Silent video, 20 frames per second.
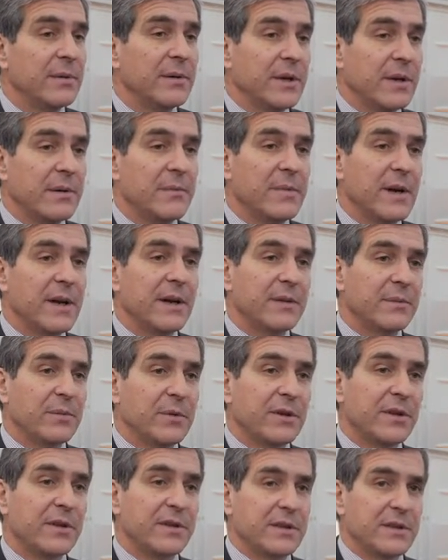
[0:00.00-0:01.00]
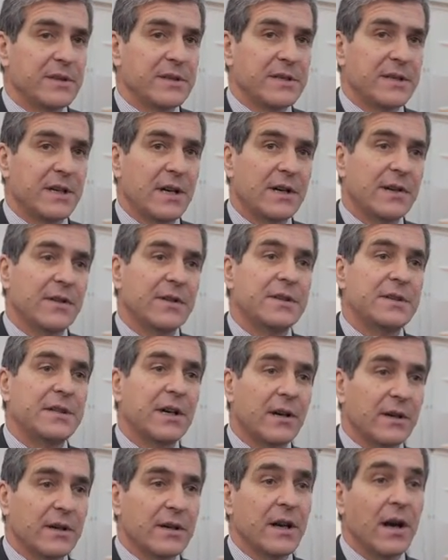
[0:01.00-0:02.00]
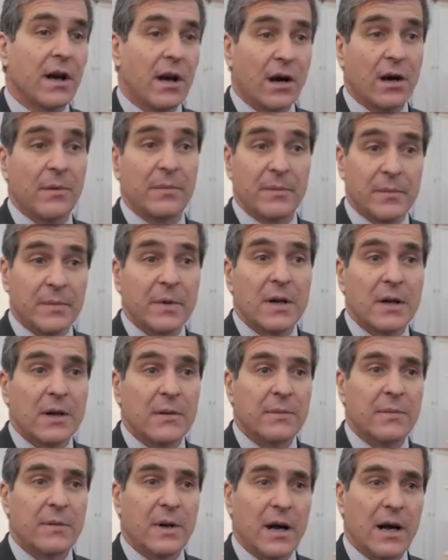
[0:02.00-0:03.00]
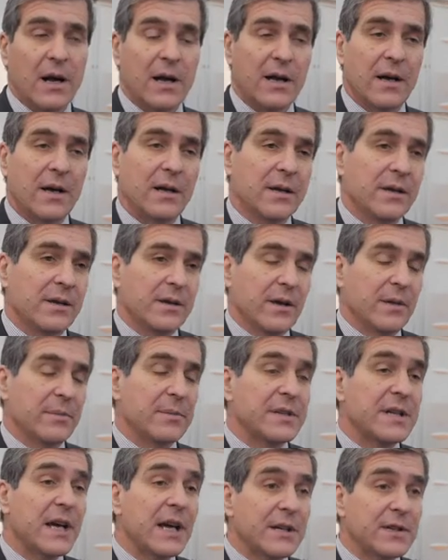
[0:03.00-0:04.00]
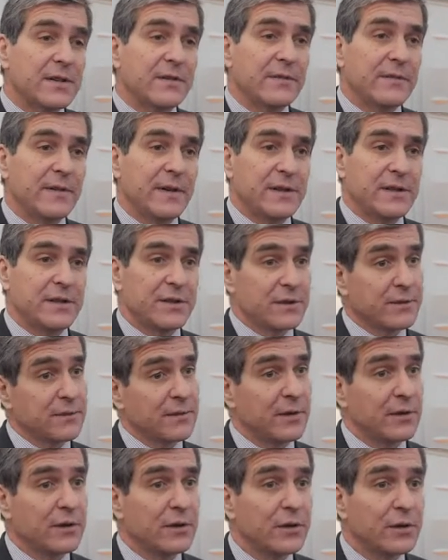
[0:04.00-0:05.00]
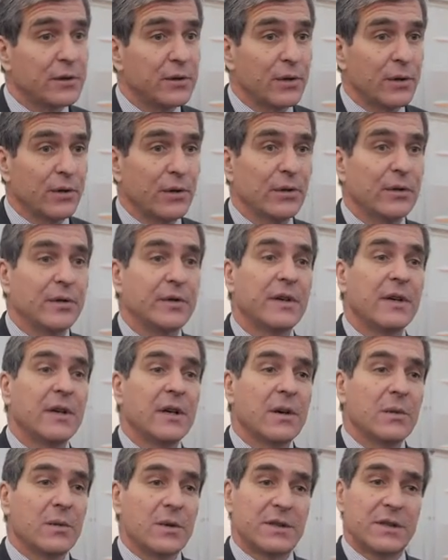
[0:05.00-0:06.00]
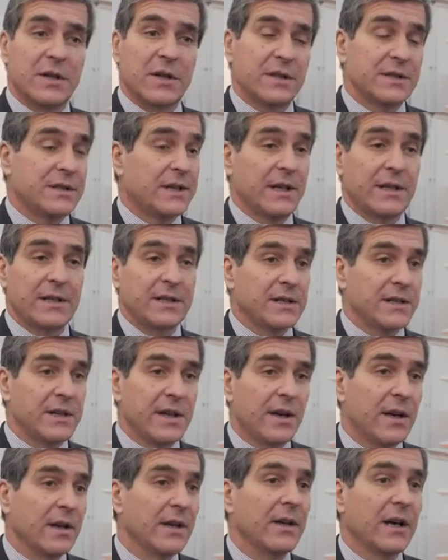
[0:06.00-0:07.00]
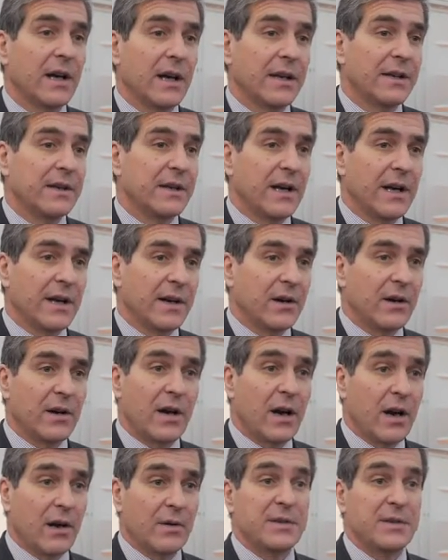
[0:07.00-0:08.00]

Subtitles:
embedded within the design of the turret are protection features for the crews, which are second to none and are